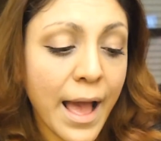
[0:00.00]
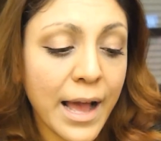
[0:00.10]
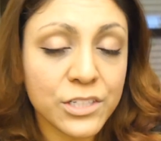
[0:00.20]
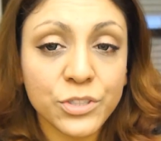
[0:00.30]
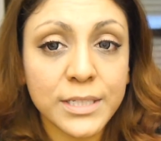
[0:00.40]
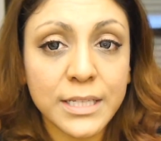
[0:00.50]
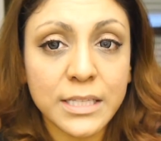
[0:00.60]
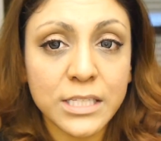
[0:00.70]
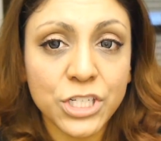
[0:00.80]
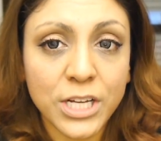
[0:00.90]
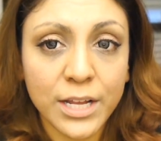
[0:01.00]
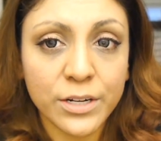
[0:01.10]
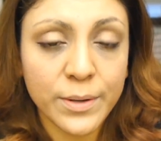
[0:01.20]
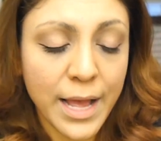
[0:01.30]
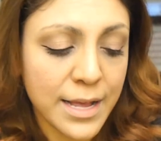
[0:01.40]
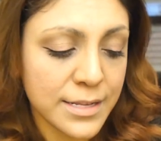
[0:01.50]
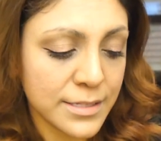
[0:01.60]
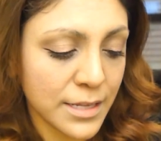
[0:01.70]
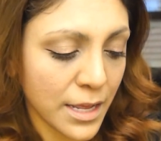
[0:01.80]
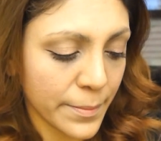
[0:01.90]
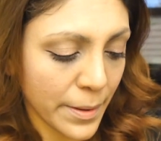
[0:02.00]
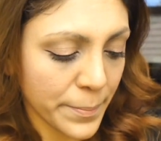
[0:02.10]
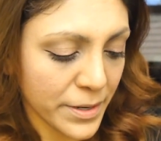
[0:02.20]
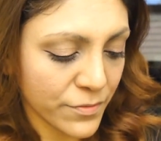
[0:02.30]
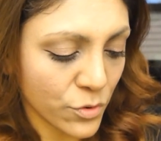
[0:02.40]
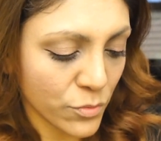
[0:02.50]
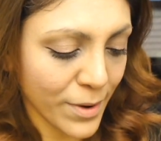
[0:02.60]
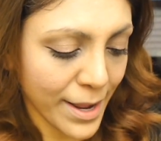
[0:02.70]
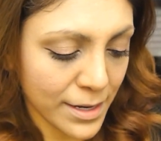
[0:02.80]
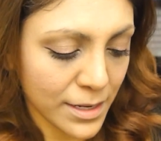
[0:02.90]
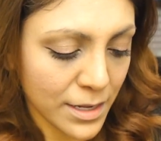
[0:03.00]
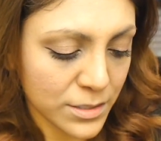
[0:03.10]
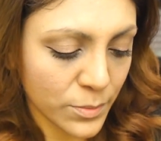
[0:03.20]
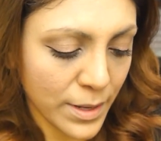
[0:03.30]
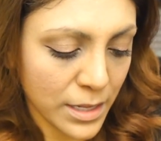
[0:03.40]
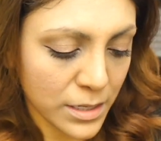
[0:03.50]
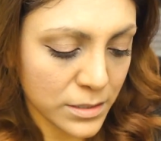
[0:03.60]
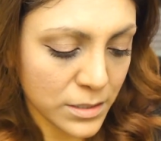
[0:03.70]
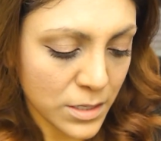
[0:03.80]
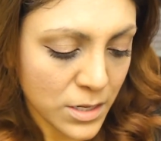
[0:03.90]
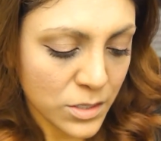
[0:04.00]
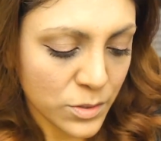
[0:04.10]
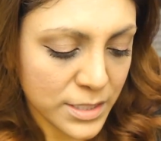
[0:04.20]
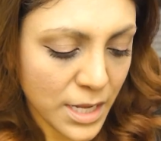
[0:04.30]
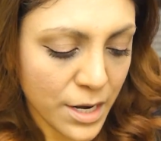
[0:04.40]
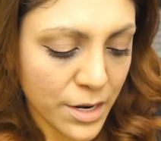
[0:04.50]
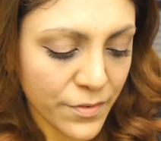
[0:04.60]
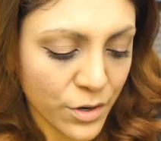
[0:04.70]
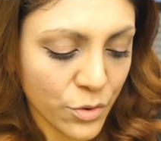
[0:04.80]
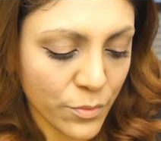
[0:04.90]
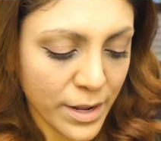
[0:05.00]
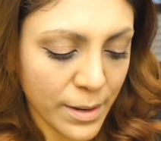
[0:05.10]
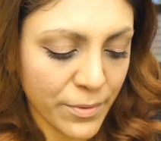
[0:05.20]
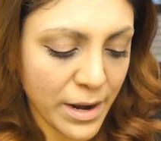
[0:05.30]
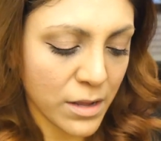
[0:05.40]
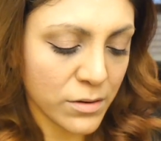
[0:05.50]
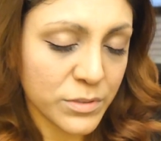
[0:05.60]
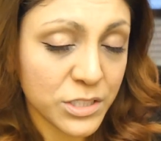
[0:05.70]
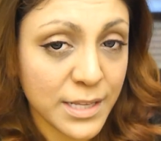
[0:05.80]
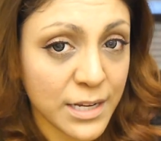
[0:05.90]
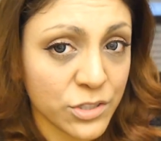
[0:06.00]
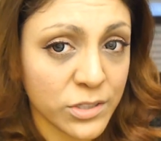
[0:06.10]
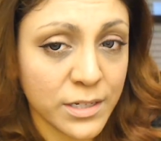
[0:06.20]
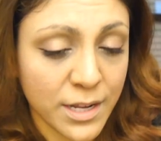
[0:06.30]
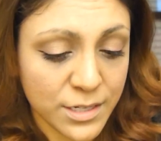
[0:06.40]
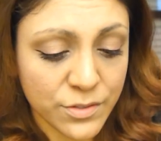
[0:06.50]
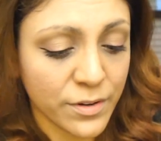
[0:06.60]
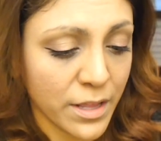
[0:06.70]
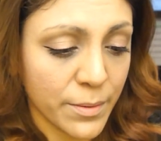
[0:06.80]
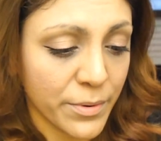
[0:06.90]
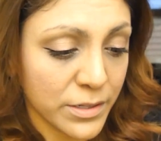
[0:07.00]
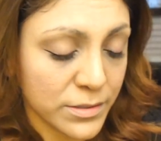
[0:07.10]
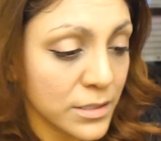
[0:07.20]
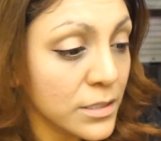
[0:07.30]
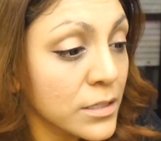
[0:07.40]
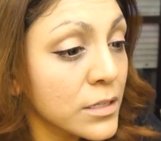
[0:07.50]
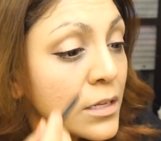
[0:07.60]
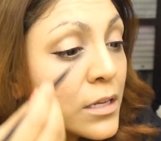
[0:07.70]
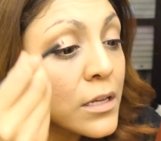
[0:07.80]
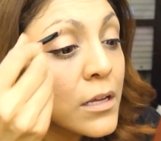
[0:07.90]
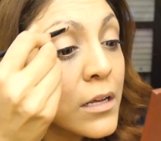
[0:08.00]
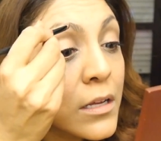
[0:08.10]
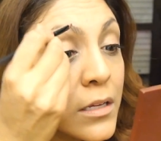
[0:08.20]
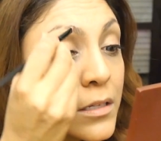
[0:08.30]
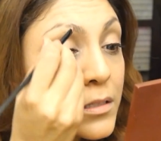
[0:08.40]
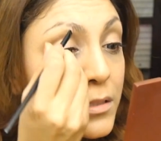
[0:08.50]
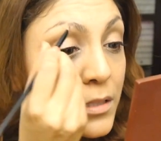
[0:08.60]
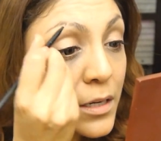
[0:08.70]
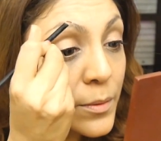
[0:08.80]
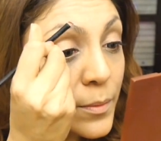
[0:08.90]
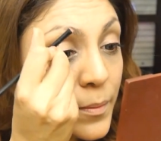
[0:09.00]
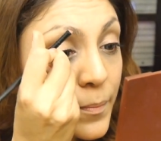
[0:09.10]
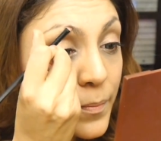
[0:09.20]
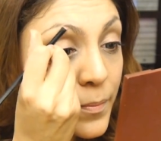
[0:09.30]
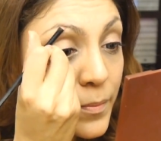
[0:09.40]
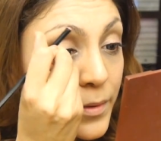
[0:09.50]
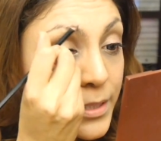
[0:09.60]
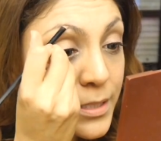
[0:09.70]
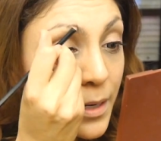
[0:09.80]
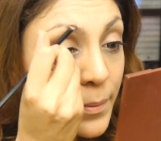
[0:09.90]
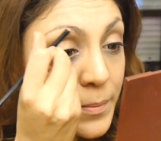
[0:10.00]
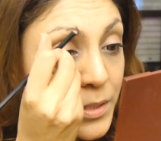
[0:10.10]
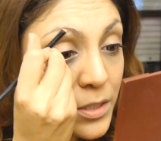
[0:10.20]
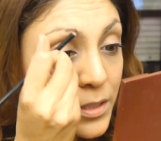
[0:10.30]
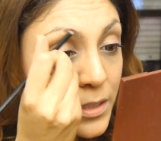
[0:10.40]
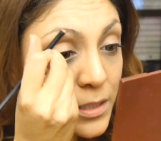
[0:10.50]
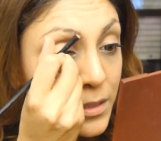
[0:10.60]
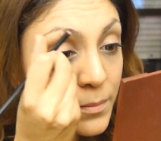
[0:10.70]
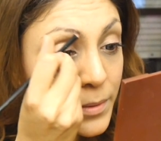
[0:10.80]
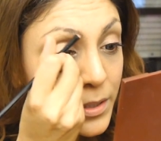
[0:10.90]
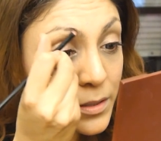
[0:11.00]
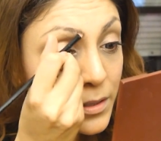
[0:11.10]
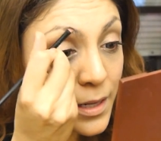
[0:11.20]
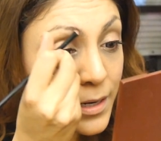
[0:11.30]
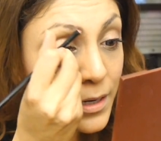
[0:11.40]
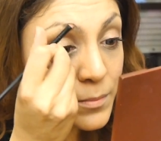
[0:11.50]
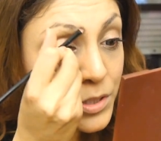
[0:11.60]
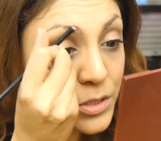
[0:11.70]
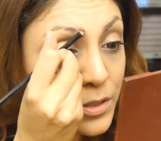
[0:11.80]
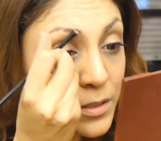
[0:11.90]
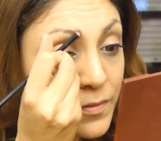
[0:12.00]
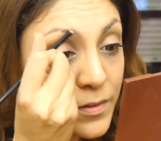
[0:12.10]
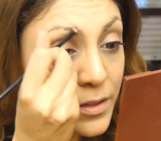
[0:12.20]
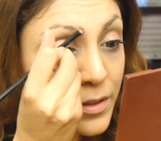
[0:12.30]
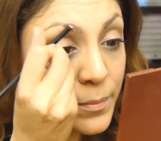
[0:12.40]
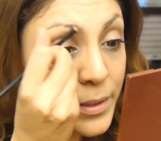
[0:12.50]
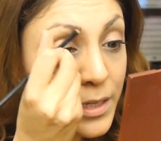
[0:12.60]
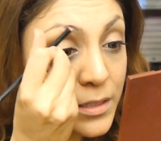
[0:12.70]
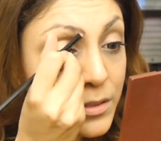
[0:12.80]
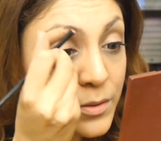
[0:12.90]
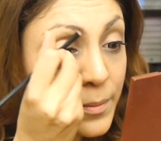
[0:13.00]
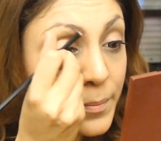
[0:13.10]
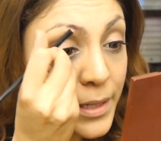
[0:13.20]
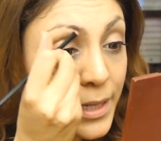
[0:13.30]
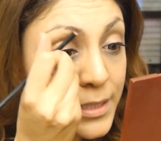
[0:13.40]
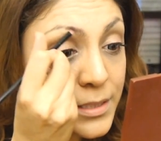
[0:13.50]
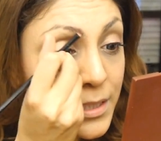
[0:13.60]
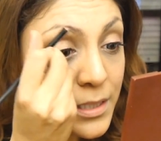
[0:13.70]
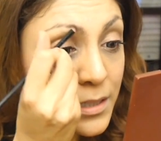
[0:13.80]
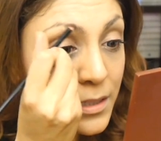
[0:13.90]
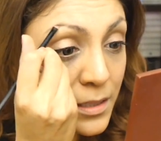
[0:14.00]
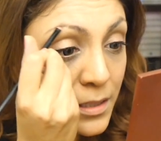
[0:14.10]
Actually, this shadow has a bit of gray in it as well, so it's kind of a gray brown, which is actually nice for the eyebrows. So this time I'm starting in the middle, and I'm just going to fill them in. So I'm blending